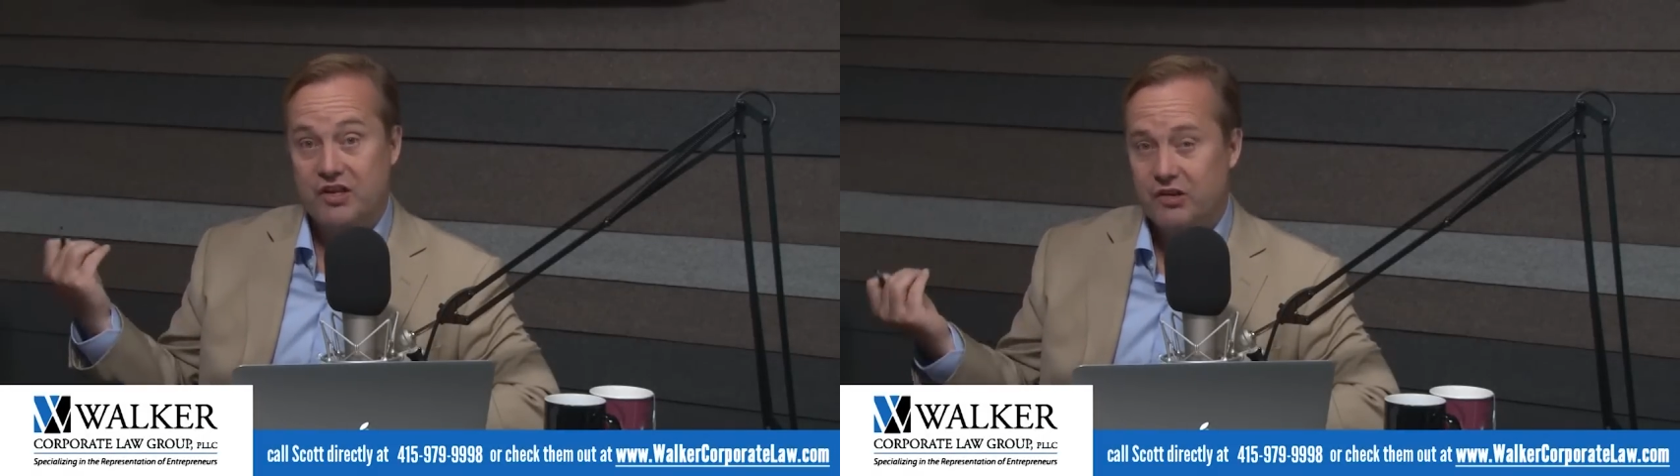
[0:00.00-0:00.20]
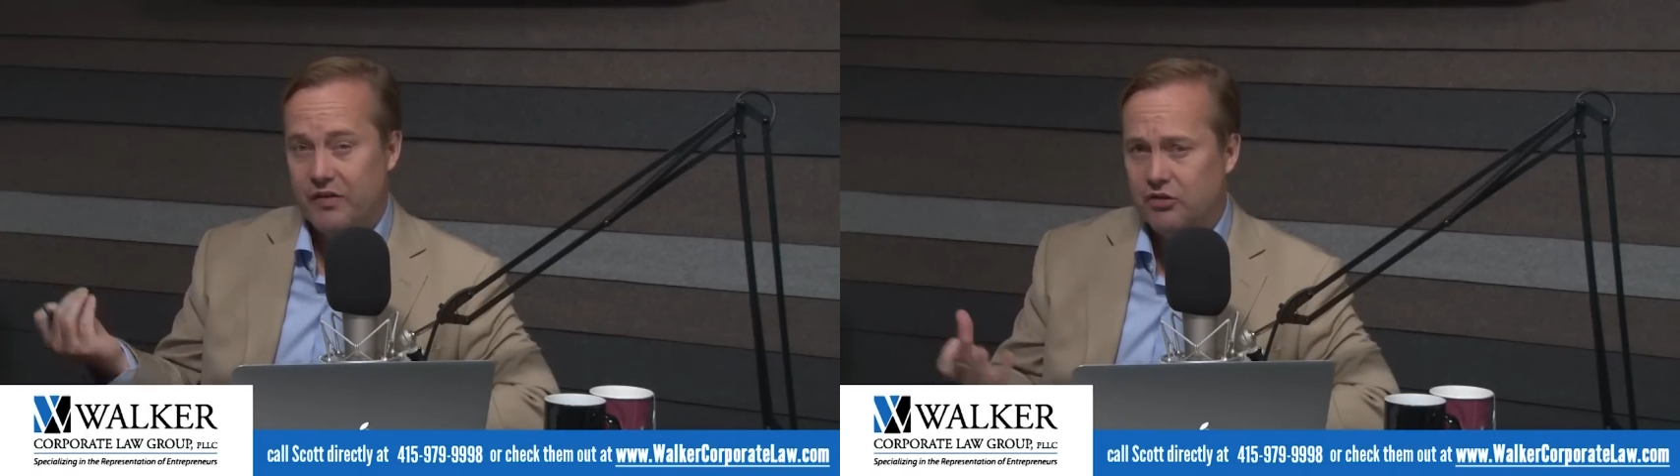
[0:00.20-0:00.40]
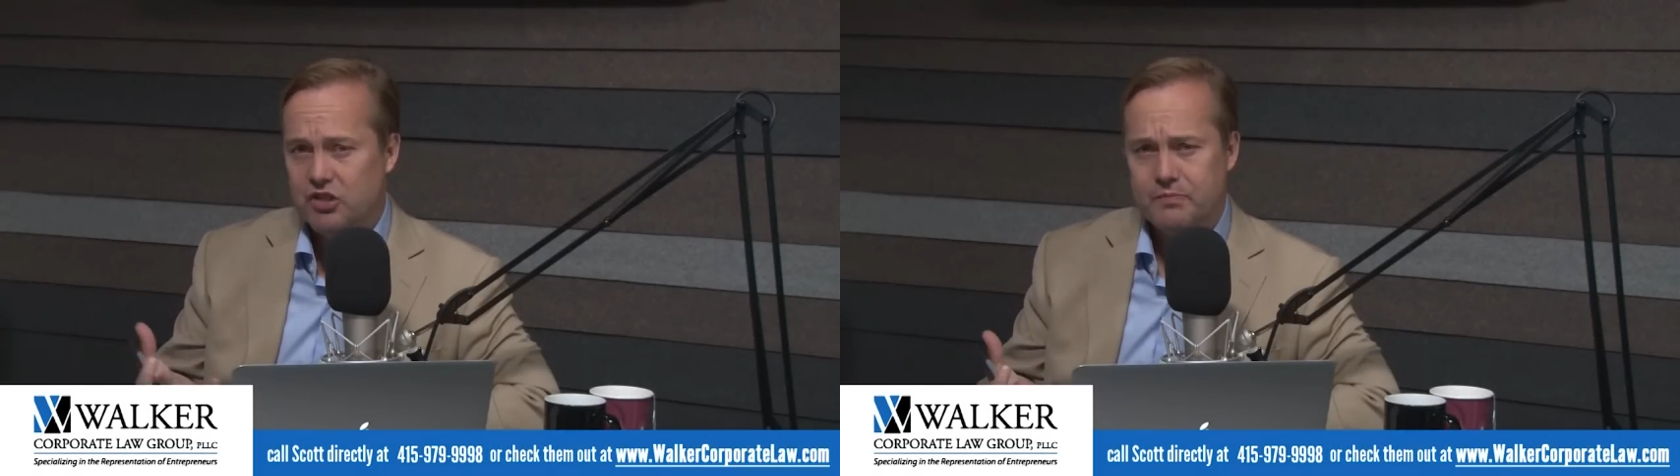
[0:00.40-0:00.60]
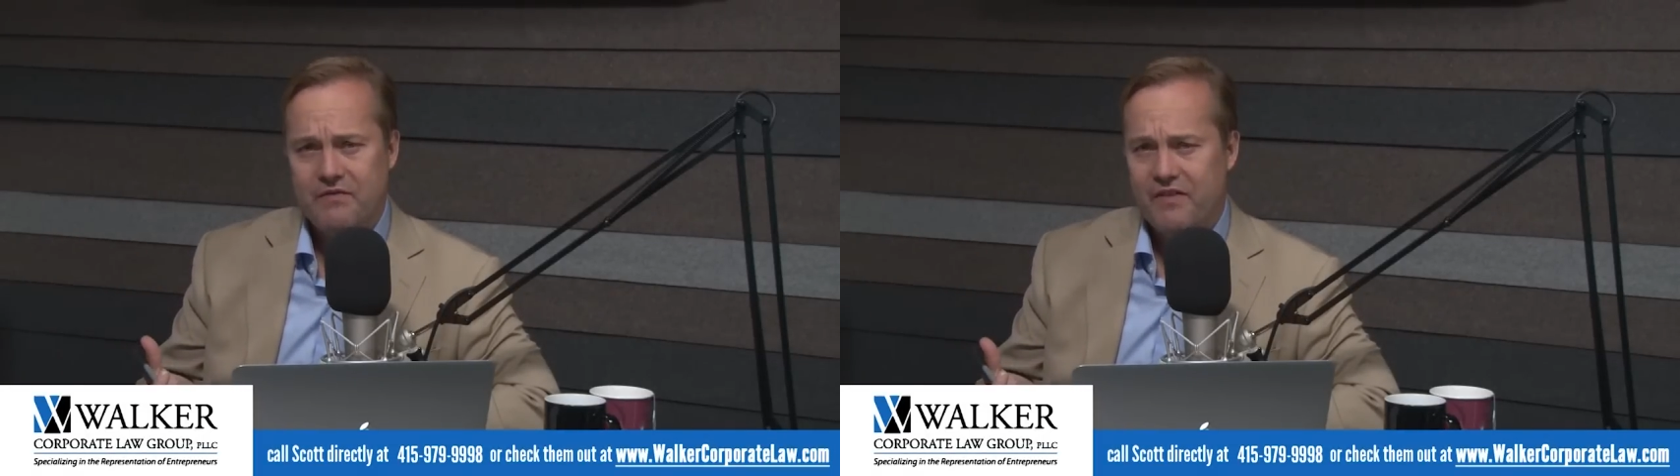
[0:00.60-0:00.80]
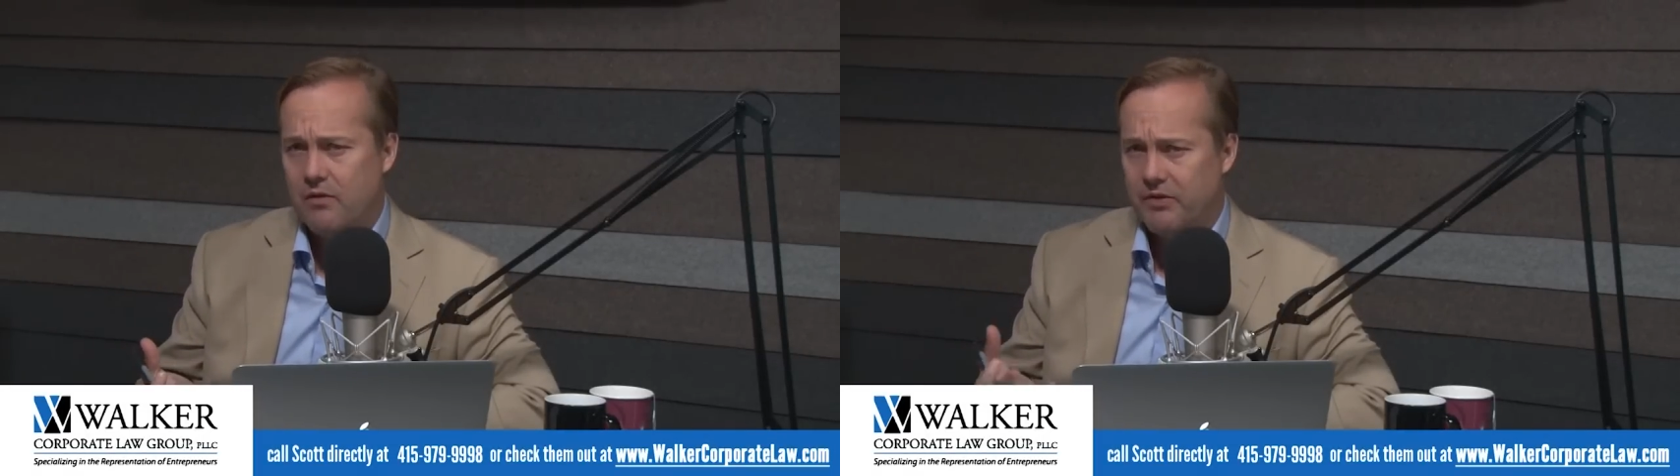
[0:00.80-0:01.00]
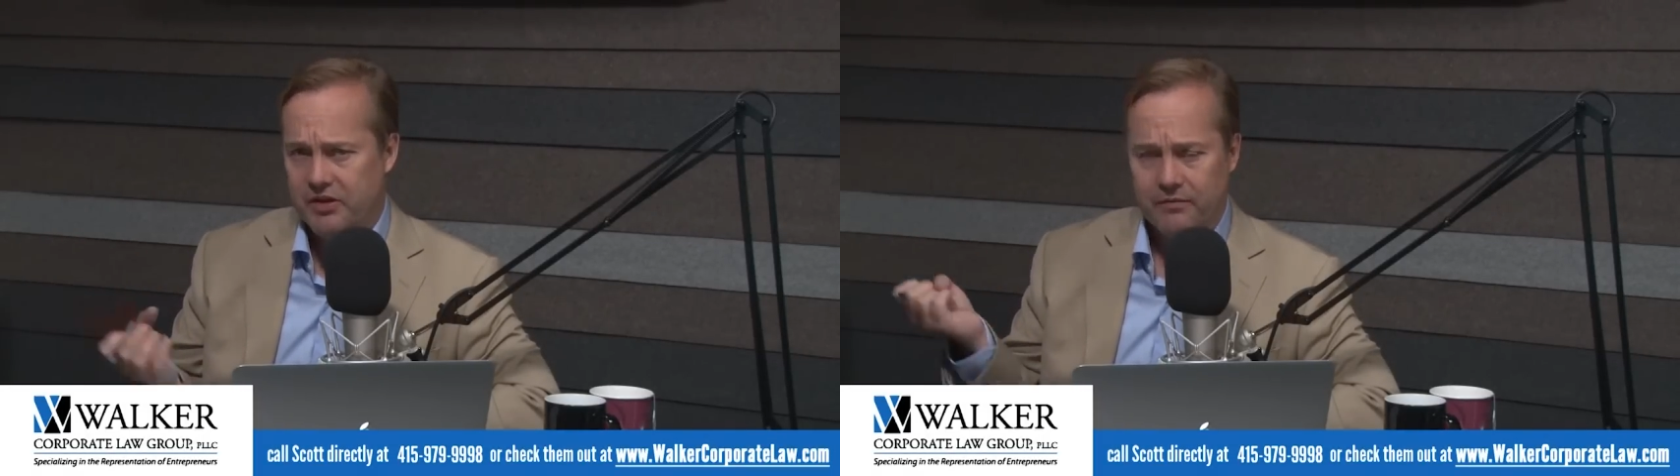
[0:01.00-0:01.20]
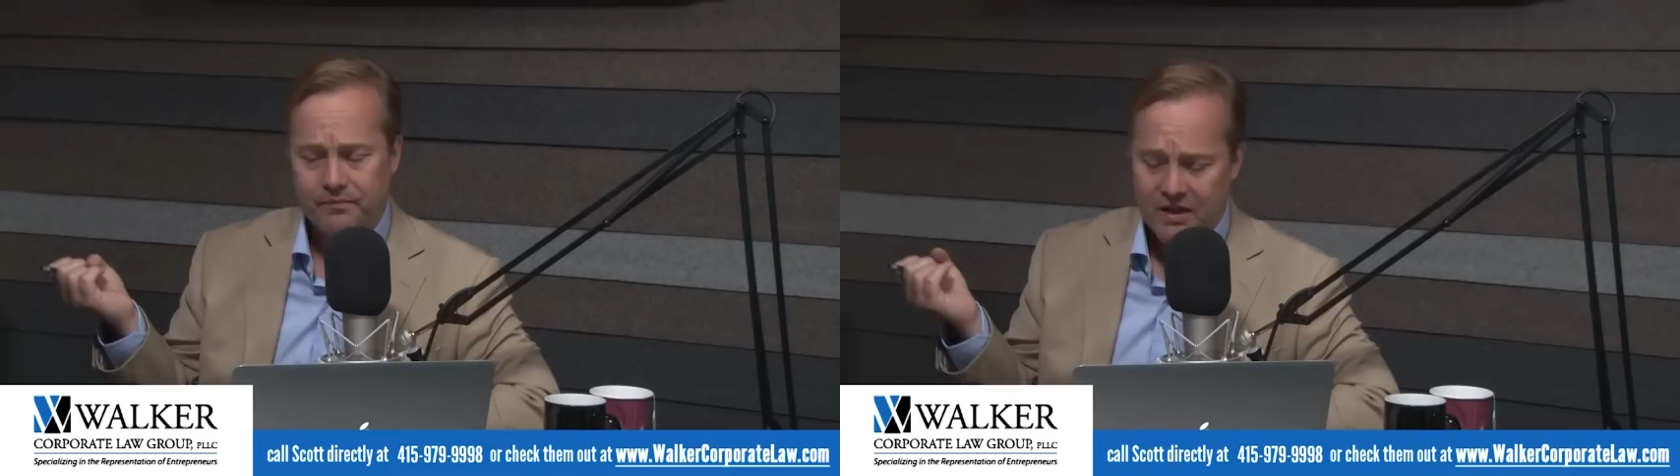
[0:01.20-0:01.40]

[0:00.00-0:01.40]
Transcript: So they'll just be fair with you.